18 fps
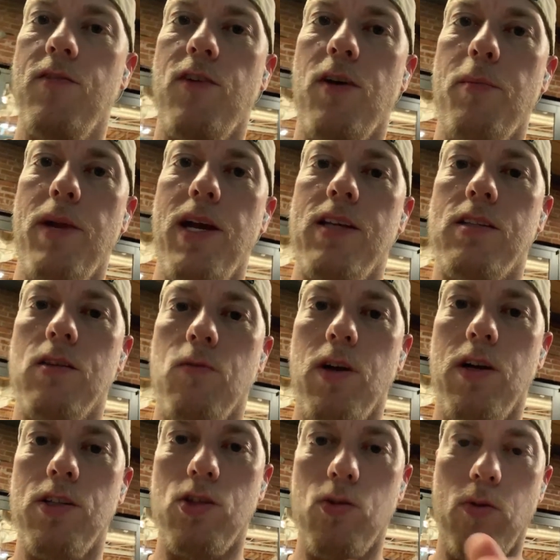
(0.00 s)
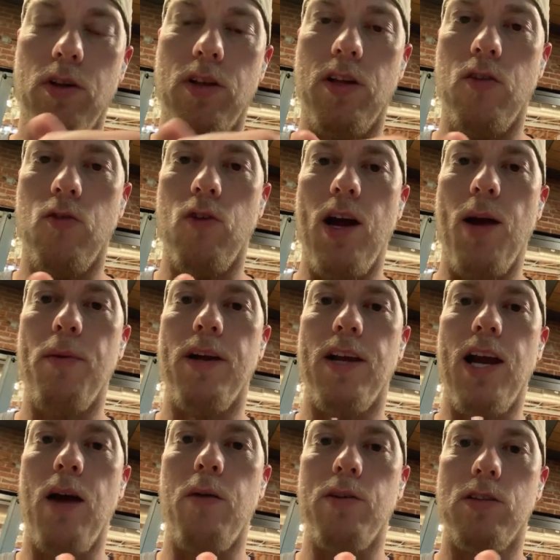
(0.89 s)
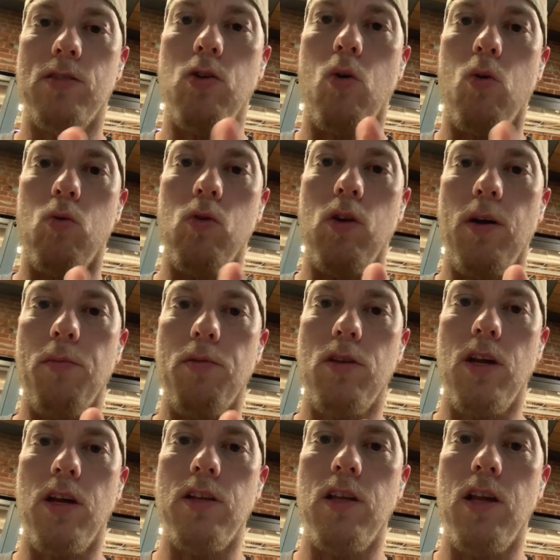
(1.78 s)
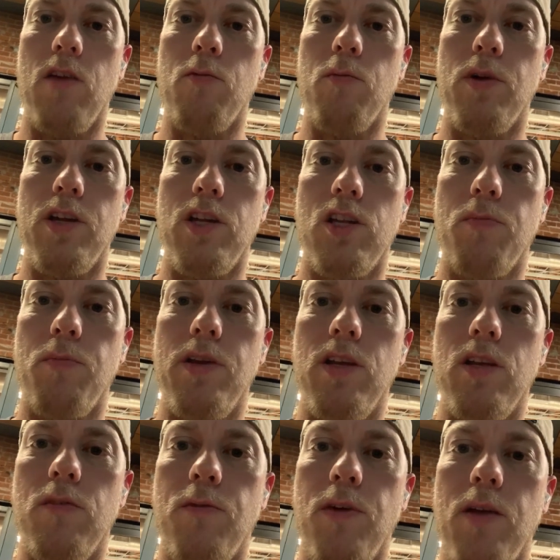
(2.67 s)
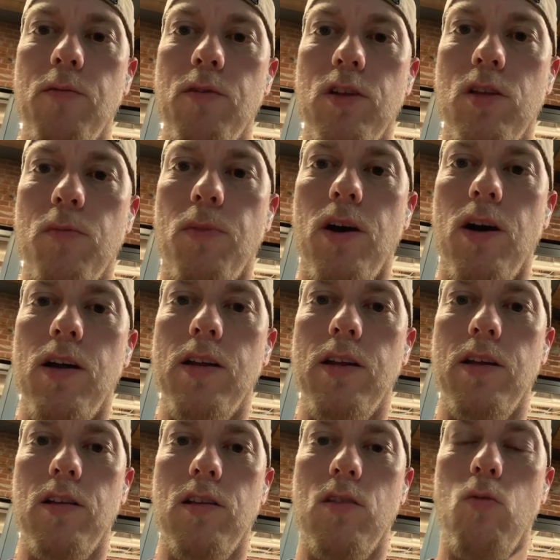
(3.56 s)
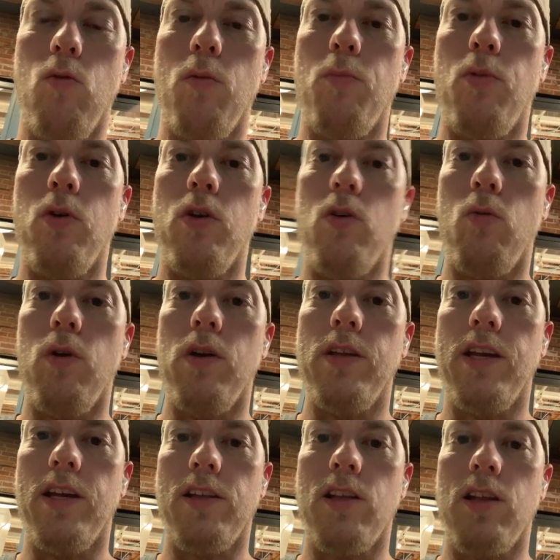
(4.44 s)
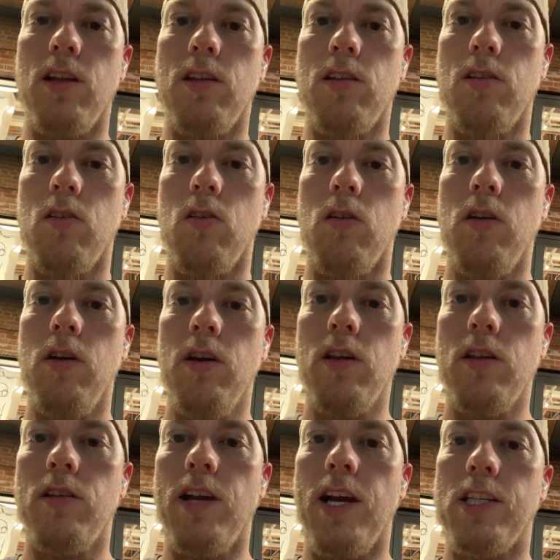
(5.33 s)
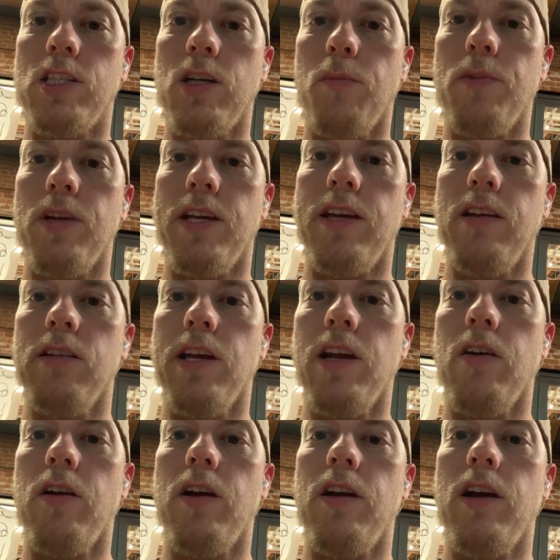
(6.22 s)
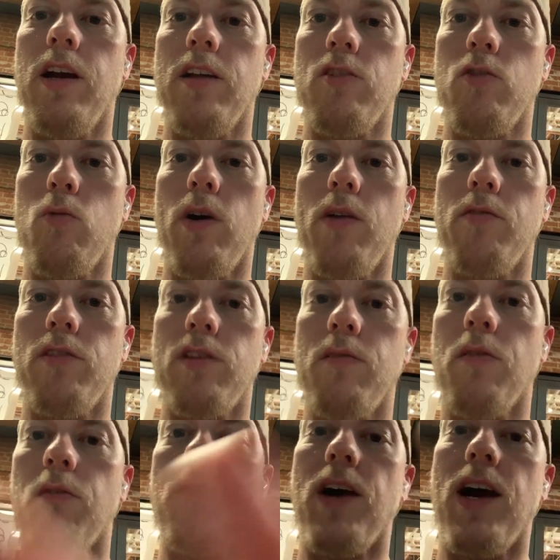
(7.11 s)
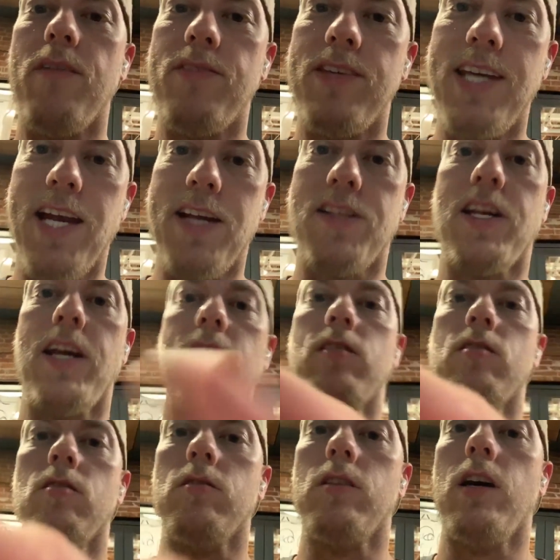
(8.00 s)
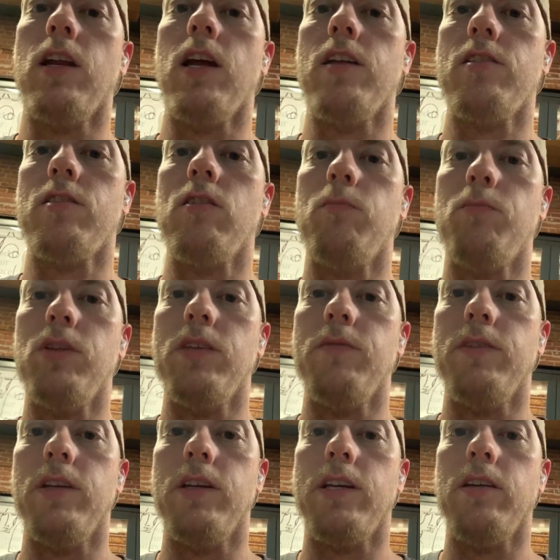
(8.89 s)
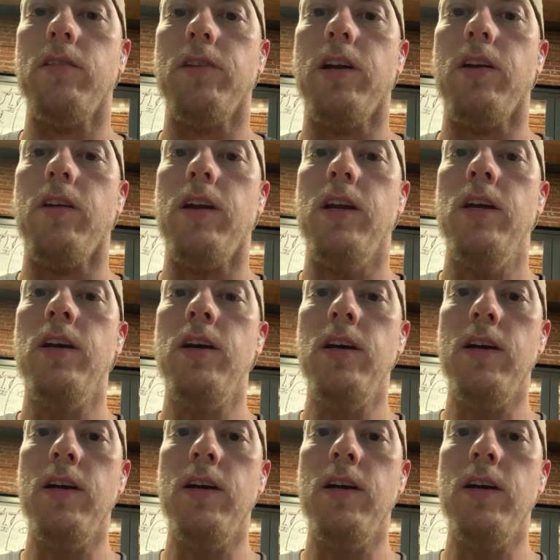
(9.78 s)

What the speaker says: if I make the right choice and grab a guy with total upside. Everybody, Smitty's favorite spot is the 1.01. Yes, it is, sir. Snatch up N'Keal Harry as your wide receiver 5. Yes, Hazelnut. I still believe in N'Keal Harry.